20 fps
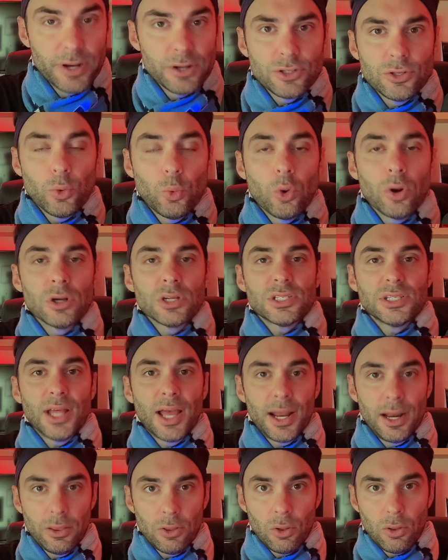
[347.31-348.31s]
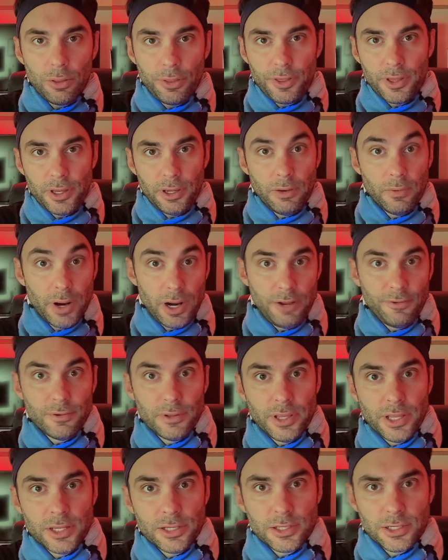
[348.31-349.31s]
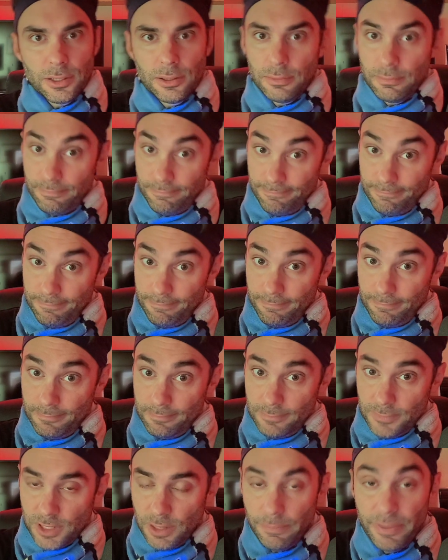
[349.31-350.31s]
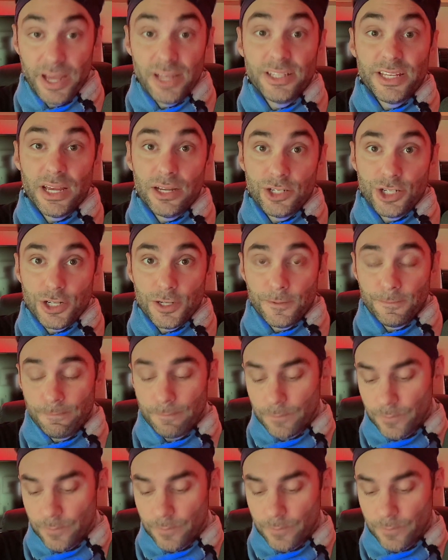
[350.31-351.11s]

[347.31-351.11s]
the worst line of the whole thing. You ready for this? Pay attention.